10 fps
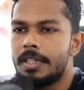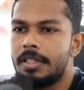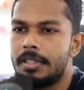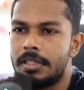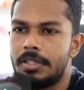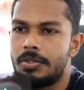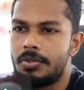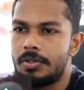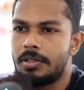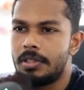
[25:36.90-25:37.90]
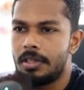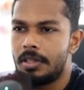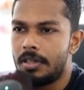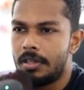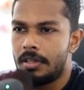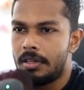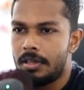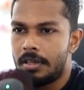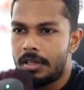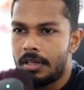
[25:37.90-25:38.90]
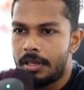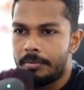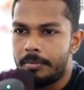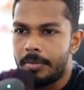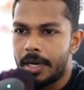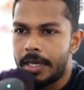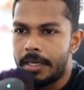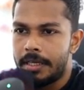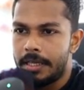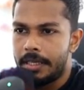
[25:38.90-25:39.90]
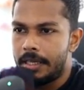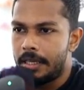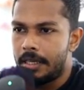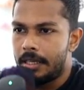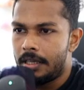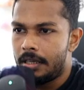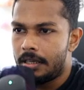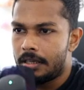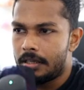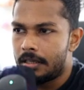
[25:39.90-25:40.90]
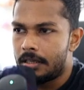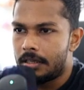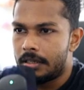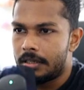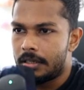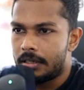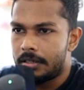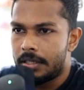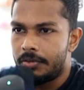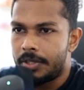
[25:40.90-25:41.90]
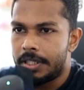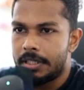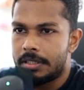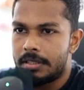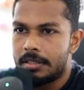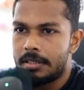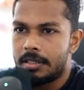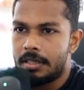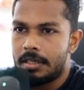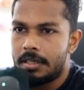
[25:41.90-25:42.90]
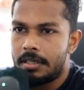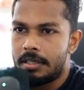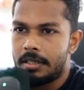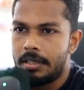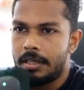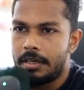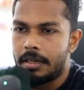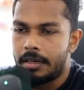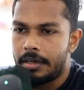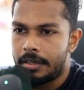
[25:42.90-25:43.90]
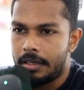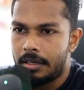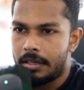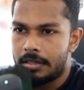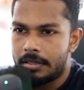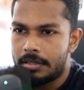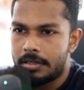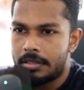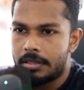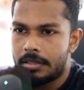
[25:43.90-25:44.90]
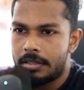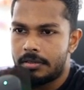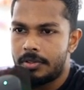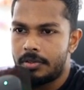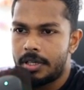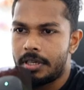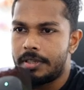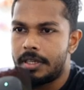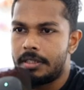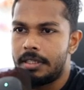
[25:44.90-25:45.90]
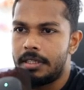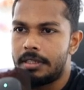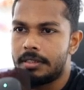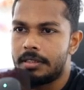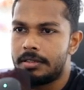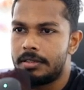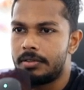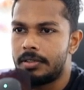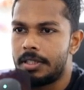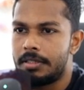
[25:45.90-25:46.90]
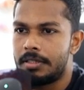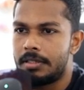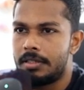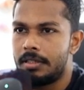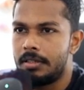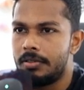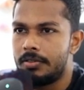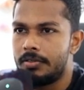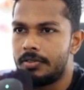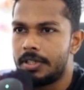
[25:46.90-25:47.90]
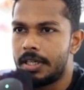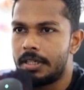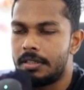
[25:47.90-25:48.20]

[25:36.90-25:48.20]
This is binding key. Then what else? Declaring class. We don't have that here, so let's look for that.